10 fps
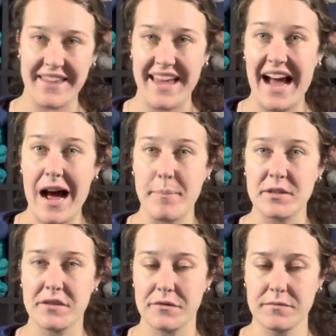cap
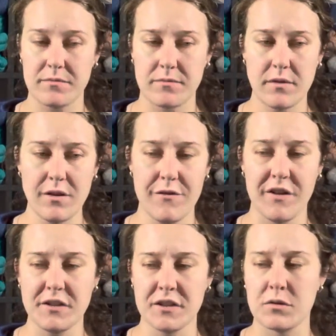to the
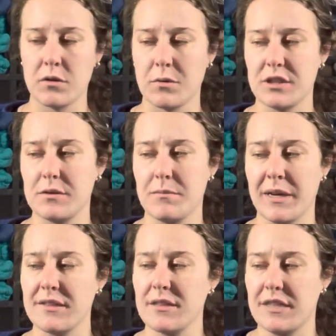felting tool, which
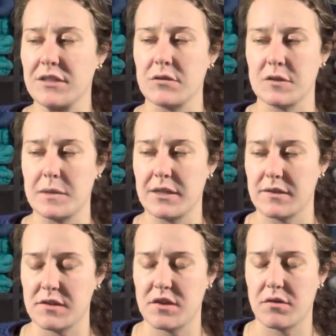makes it dangerous because
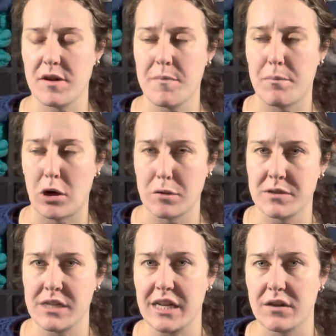it's 3
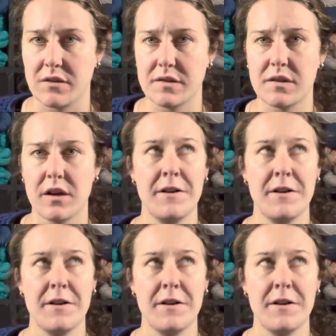barbed needles.